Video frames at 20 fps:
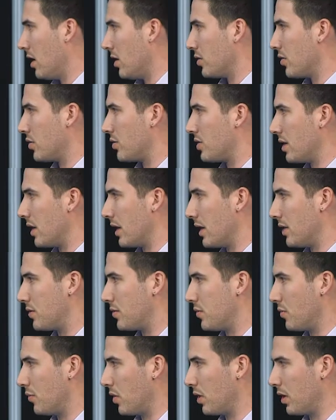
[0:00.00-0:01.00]
So
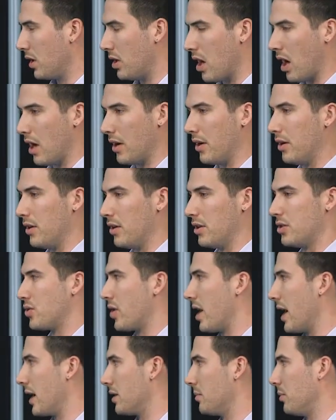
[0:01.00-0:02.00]
it's really not a
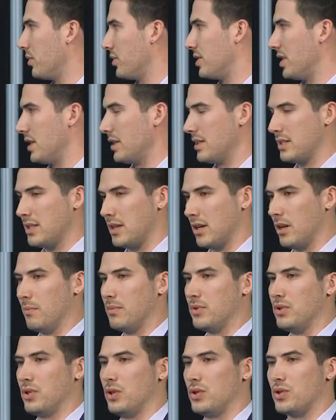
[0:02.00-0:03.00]
tractable
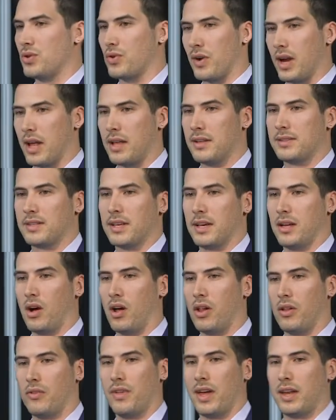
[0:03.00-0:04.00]
system to translate
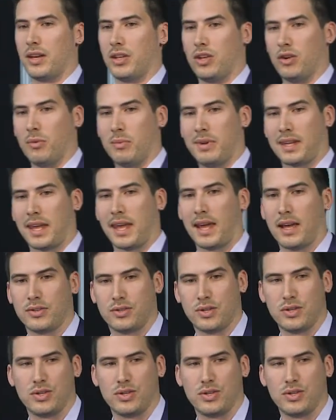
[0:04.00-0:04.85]
all of that human cancer